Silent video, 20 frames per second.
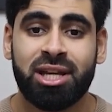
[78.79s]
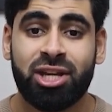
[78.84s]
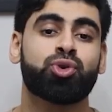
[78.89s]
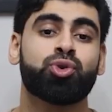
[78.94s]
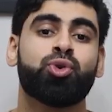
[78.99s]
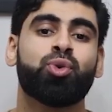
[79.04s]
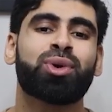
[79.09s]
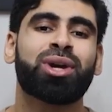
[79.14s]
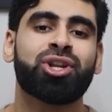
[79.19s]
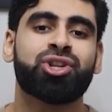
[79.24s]
So
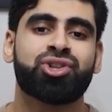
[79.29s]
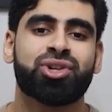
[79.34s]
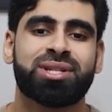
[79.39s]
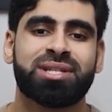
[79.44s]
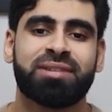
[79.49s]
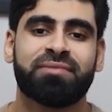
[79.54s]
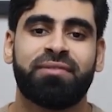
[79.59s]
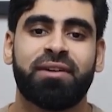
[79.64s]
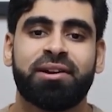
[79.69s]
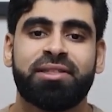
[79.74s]
you can
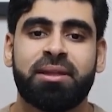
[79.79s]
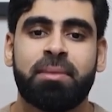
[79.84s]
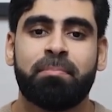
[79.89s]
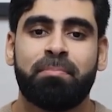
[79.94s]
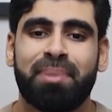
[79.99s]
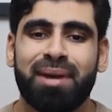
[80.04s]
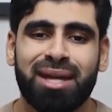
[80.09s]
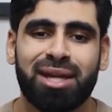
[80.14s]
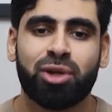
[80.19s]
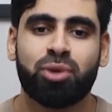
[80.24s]
justify them
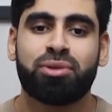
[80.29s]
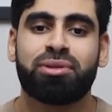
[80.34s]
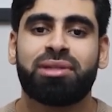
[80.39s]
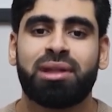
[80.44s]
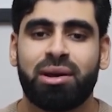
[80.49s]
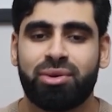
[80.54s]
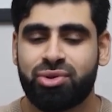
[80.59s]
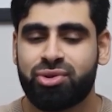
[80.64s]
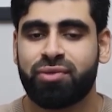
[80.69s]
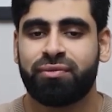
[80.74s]
paying you
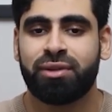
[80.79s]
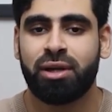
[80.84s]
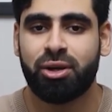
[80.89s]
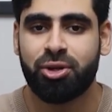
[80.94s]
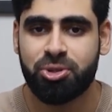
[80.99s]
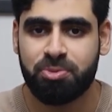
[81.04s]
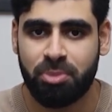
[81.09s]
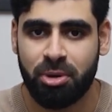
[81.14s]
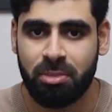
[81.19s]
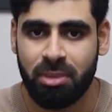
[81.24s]
thousands of
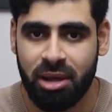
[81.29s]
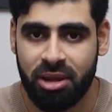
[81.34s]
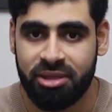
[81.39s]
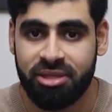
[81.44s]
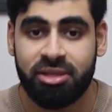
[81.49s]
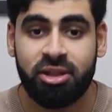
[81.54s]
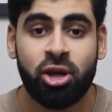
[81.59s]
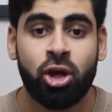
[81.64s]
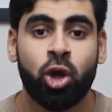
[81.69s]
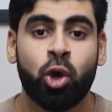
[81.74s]
dollars per
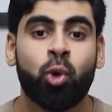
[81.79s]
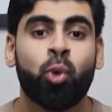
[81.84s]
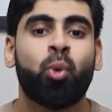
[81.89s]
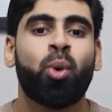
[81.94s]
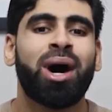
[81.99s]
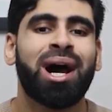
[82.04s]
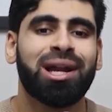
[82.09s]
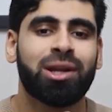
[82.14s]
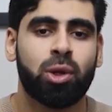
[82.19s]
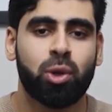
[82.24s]
month
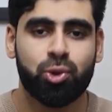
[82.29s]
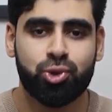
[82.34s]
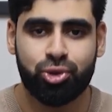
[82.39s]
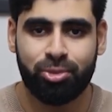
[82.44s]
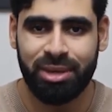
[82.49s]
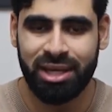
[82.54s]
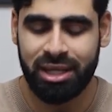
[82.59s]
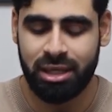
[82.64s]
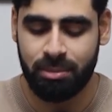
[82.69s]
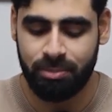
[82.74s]
while also
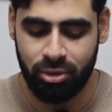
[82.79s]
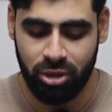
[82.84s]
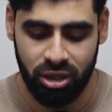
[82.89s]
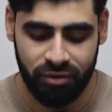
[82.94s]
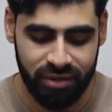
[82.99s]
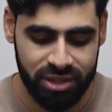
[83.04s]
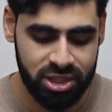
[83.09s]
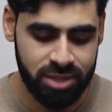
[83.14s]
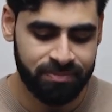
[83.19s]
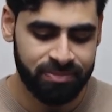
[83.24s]
making a
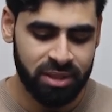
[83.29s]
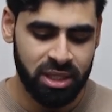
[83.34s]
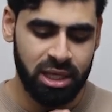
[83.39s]
profit.